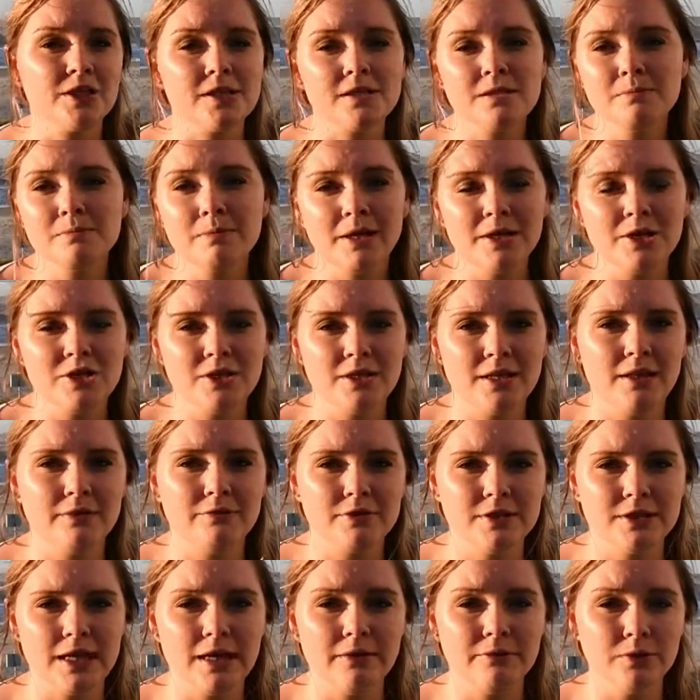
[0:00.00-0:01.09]
It's much safer
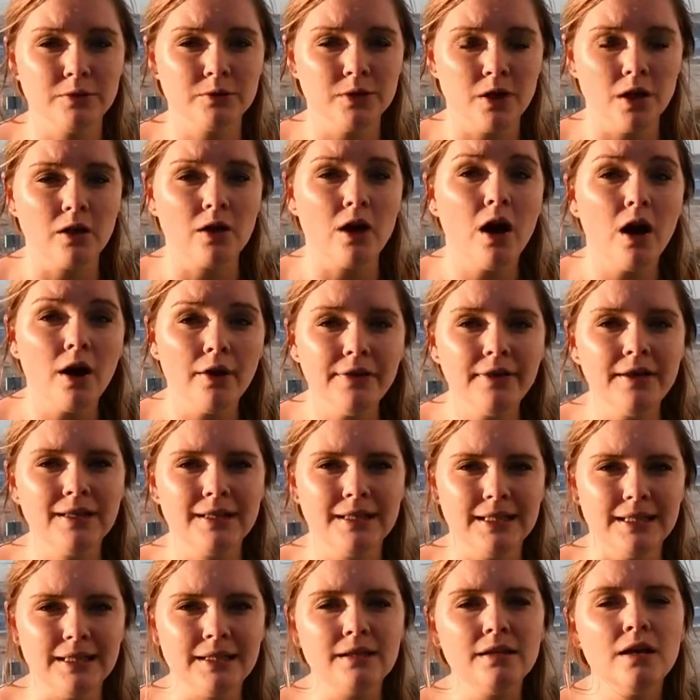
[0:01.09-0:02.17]
to have your dog on the
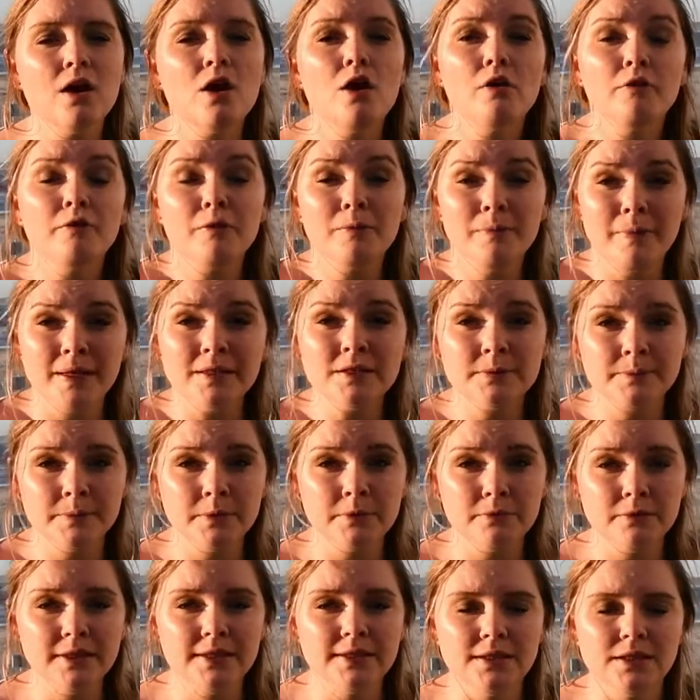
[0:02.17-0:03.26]
lead for multiple
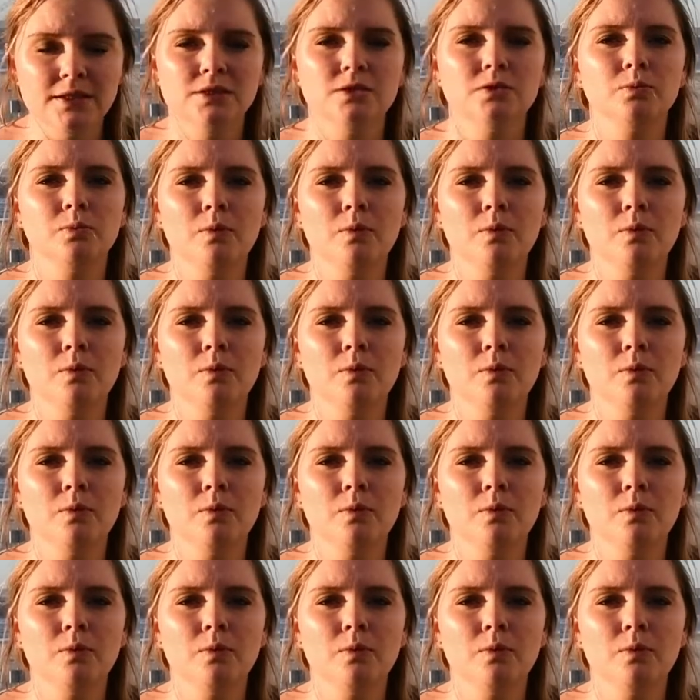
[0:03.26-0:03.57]
reasons.